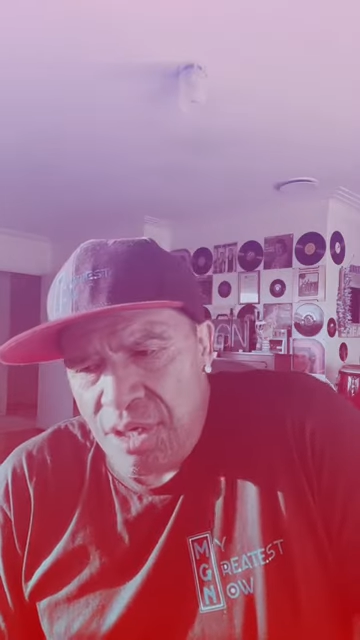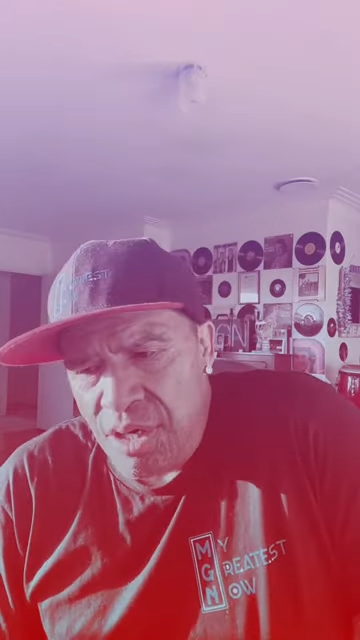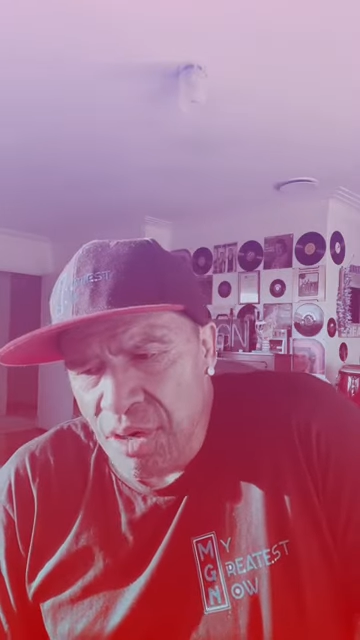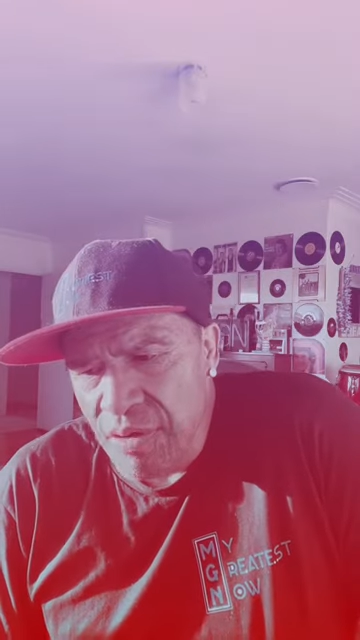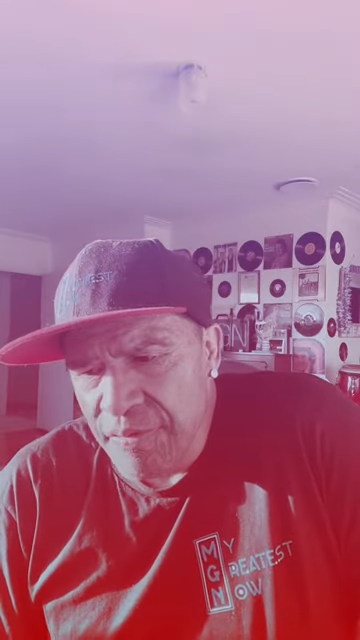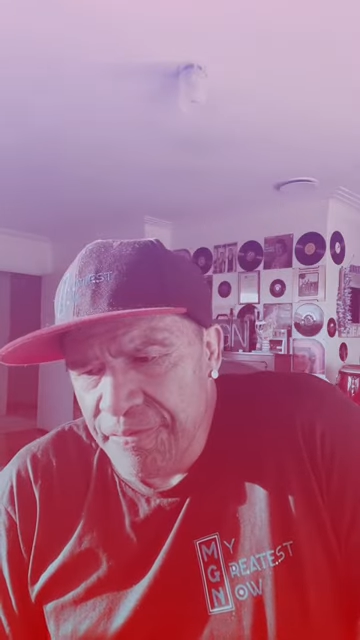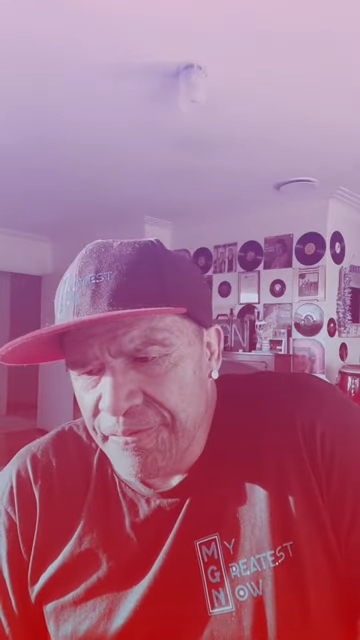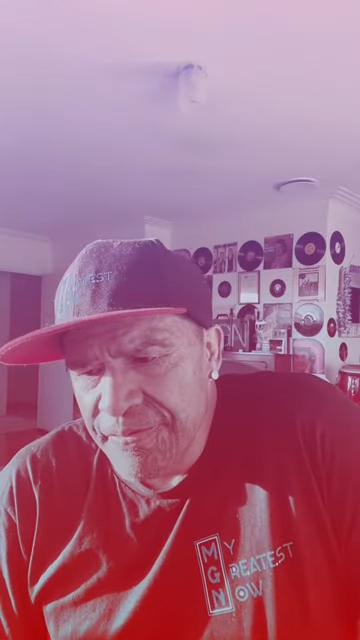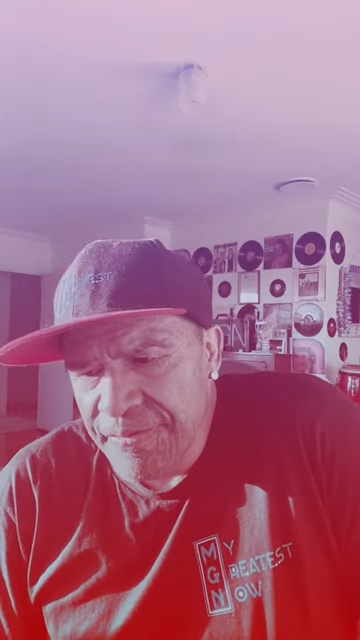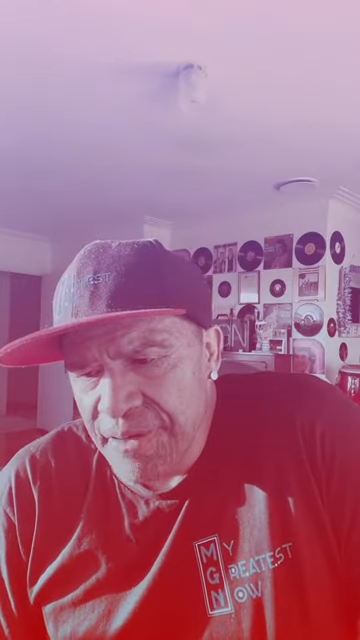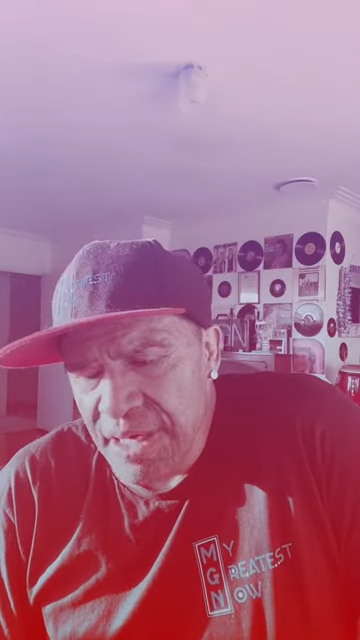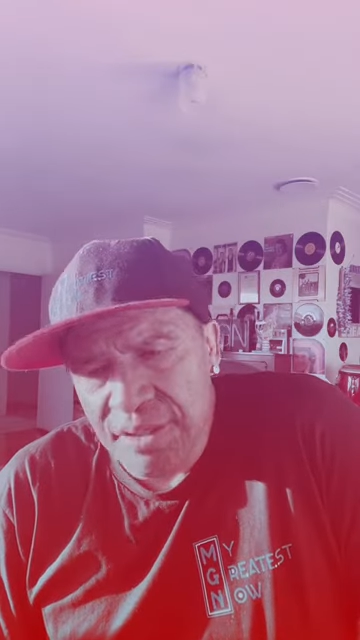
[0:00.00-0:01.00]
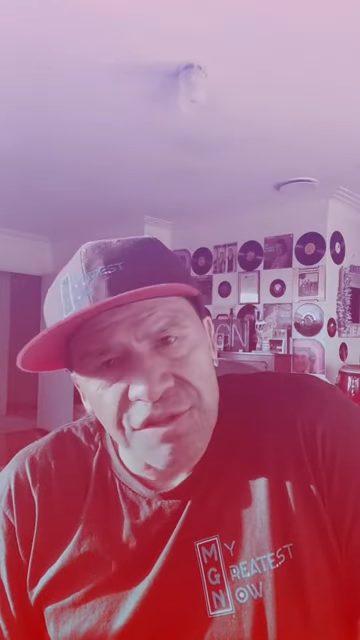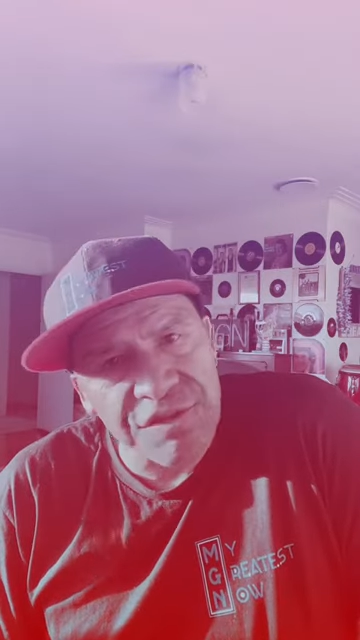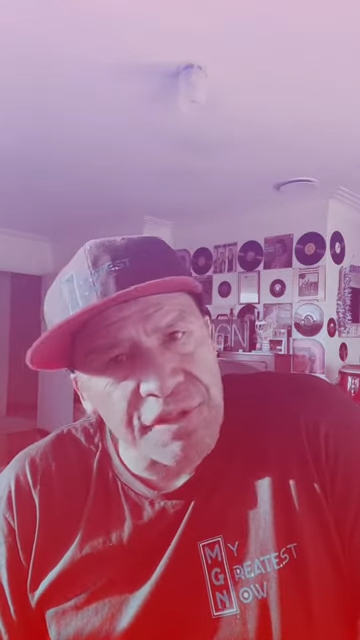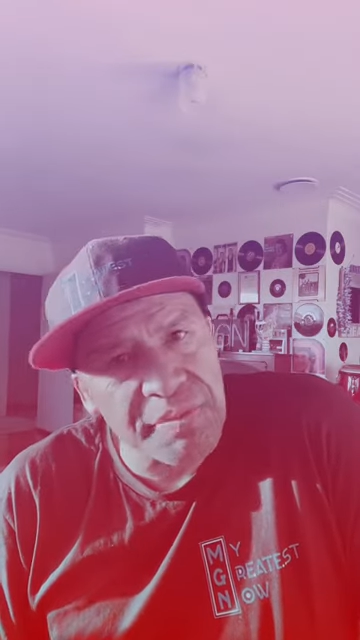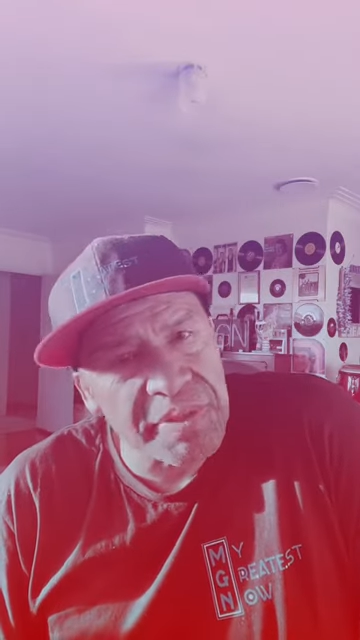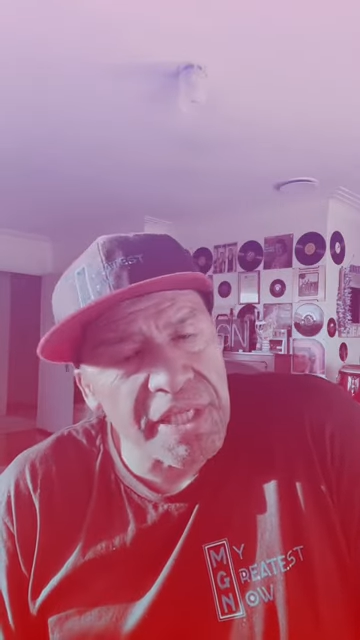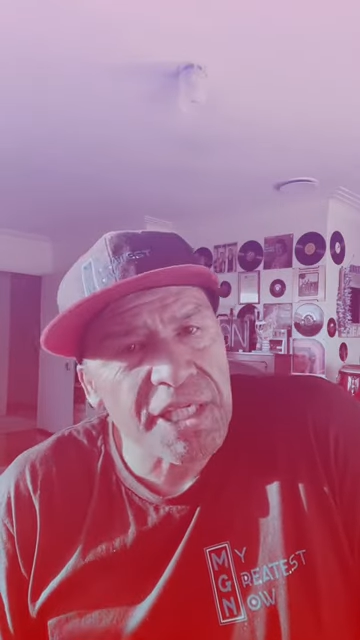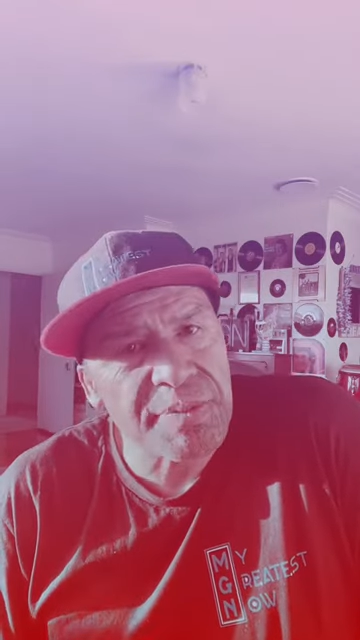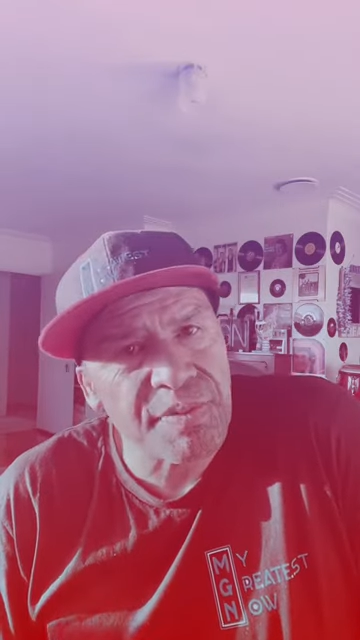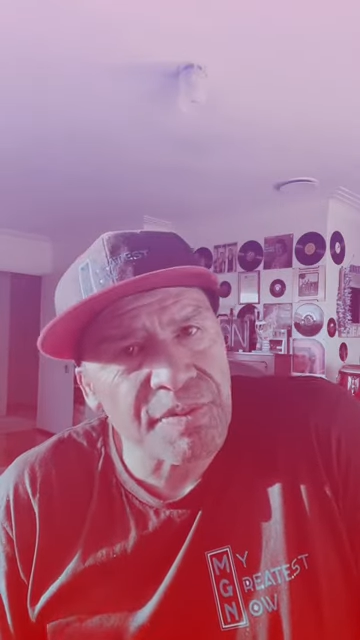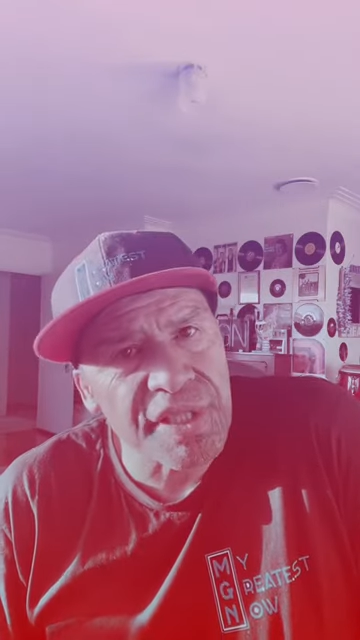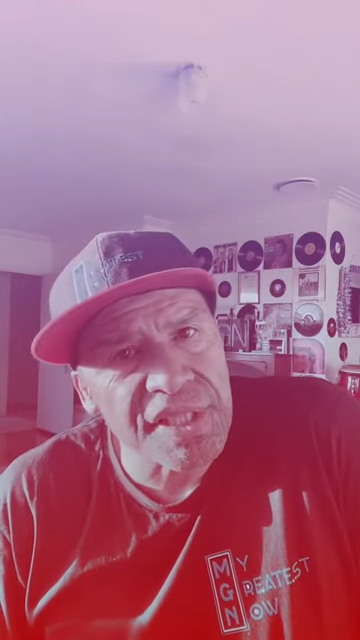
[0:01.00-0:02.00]
of uh, the dreams and
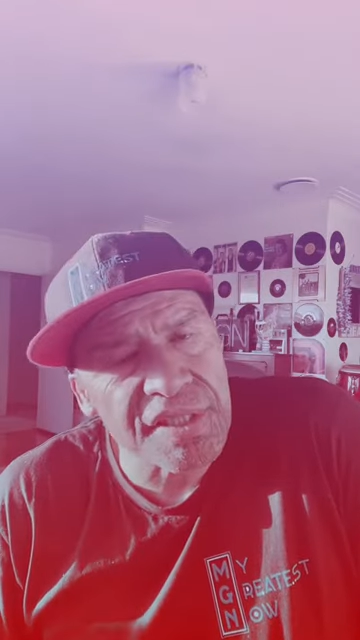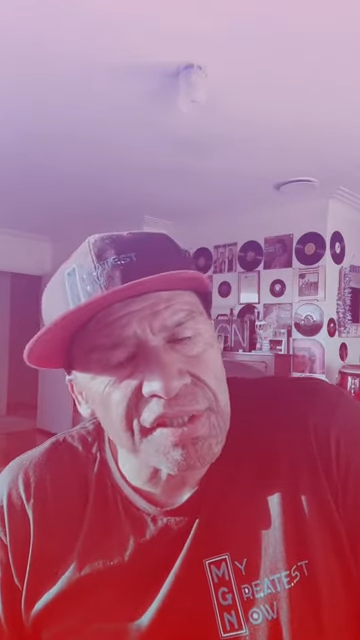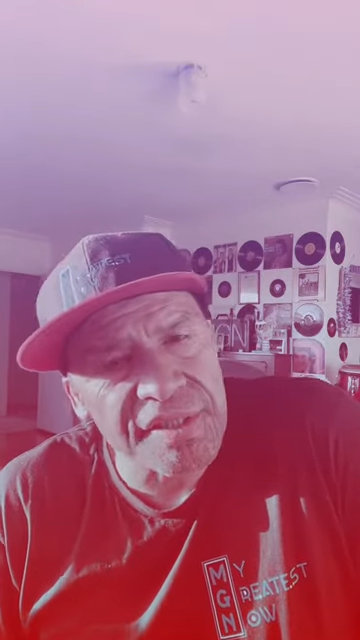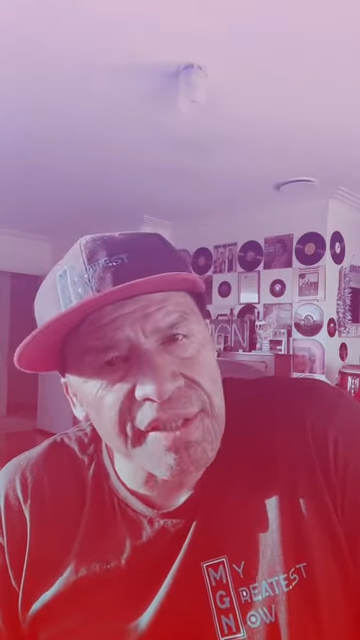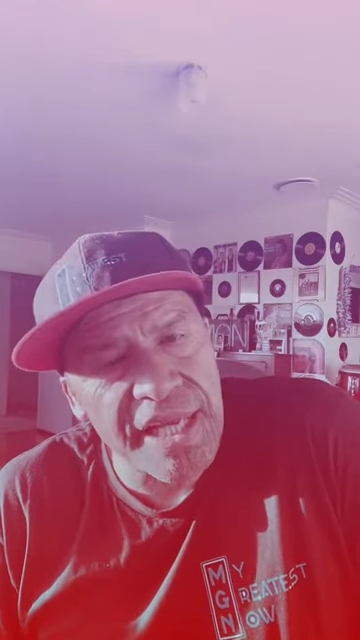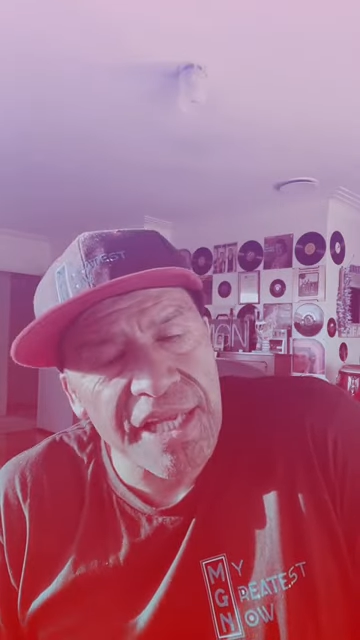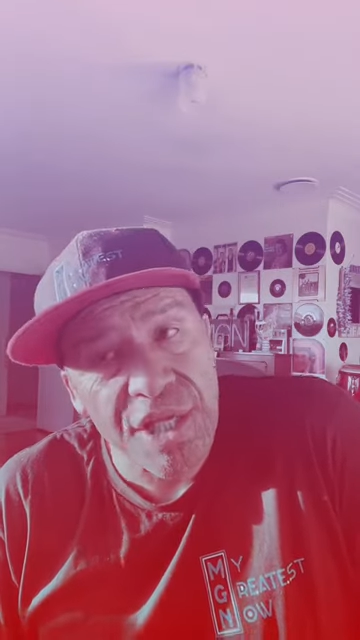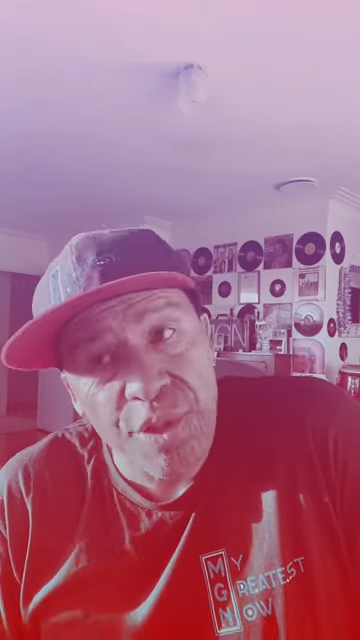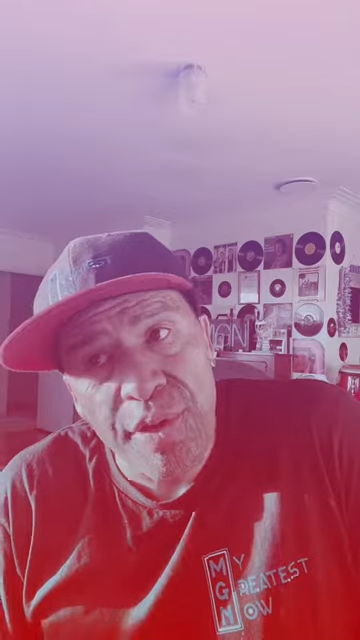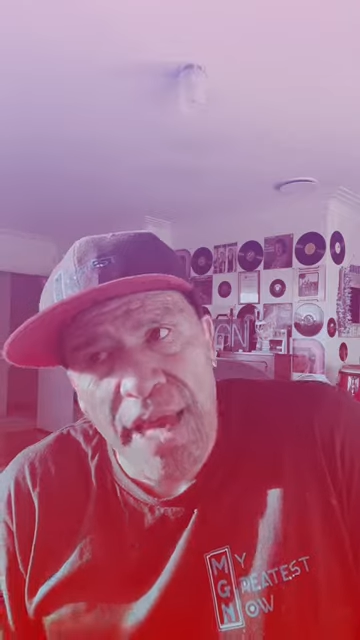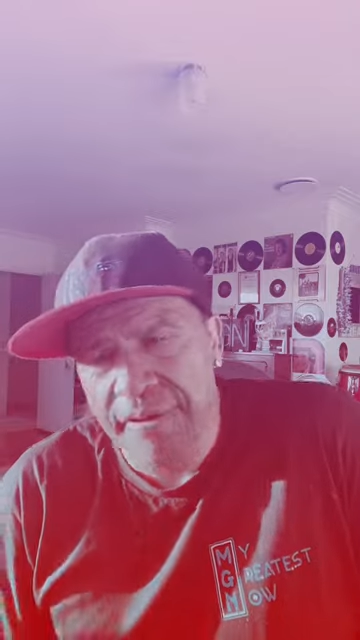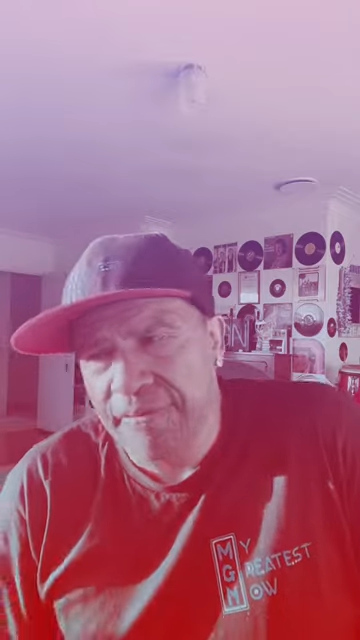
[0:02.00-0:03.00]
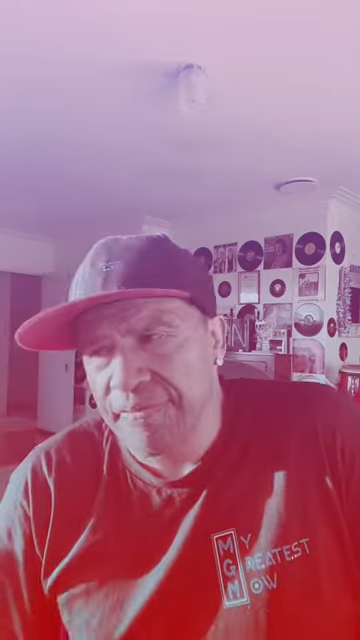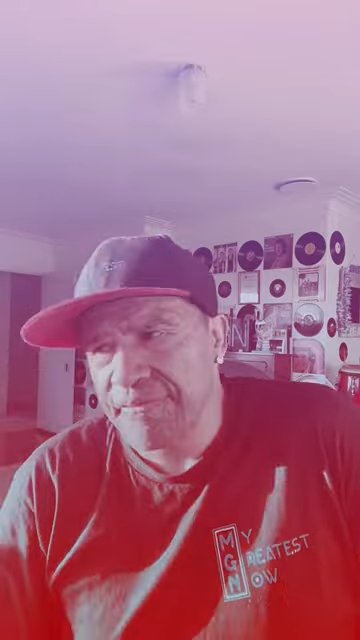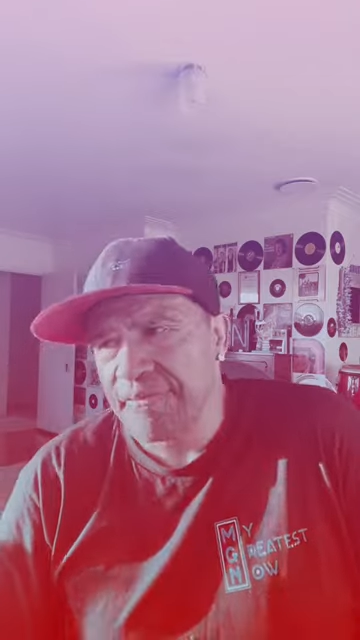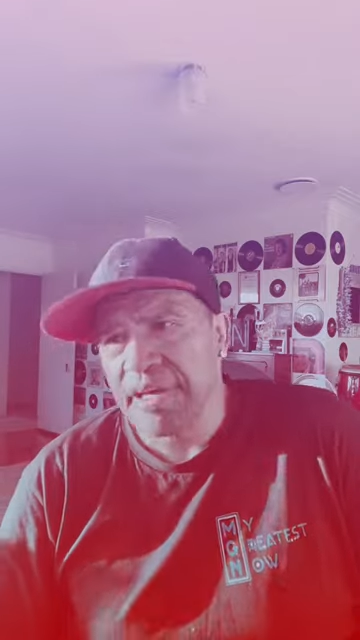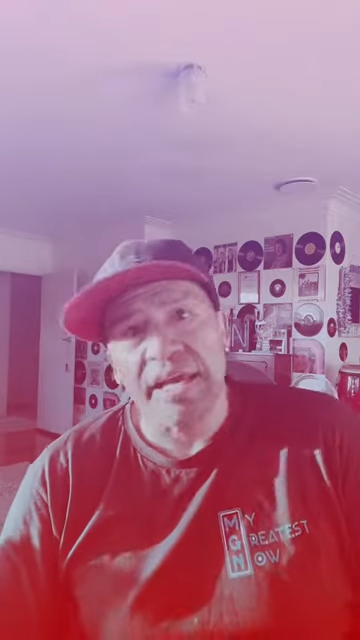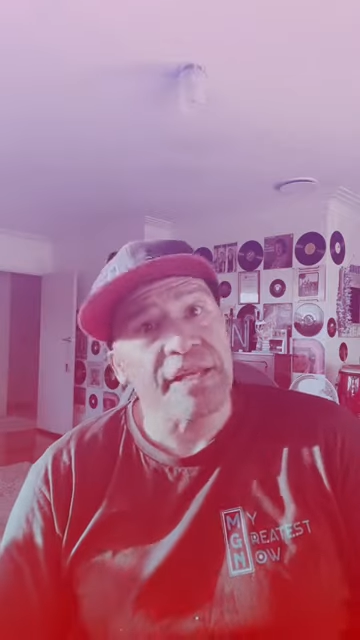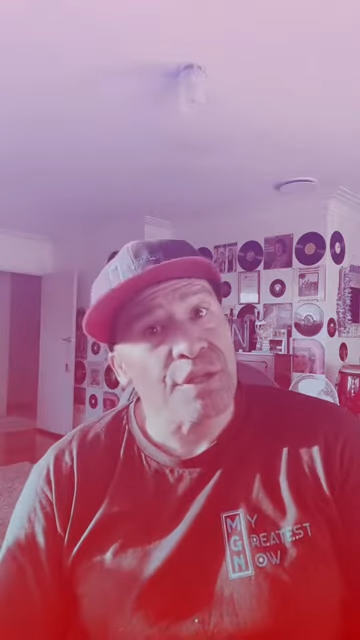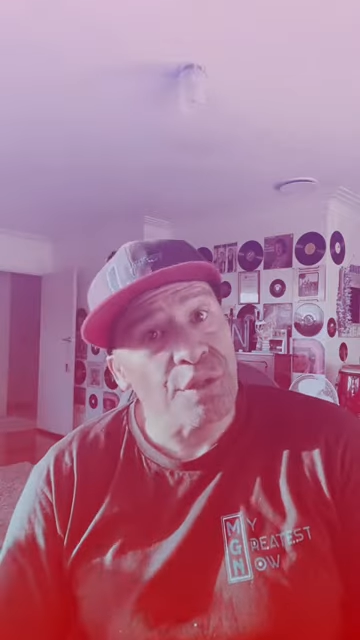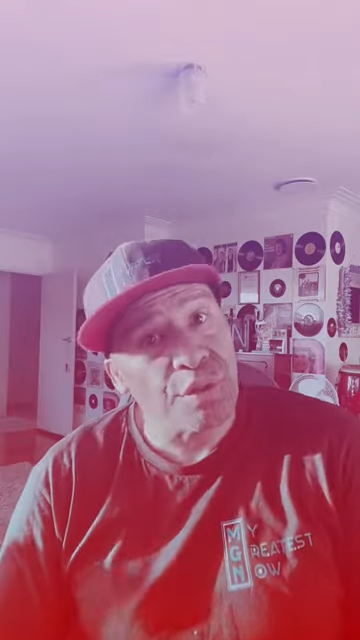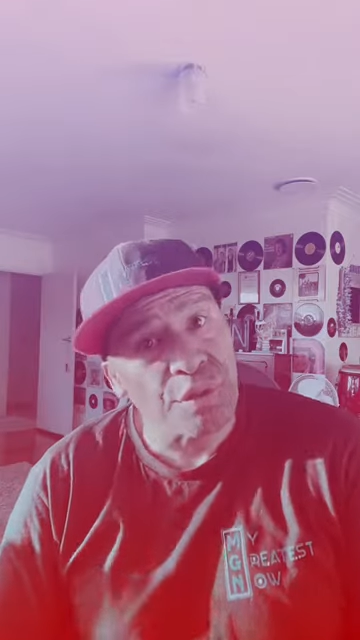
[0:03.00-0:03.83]
aspirations that you have in your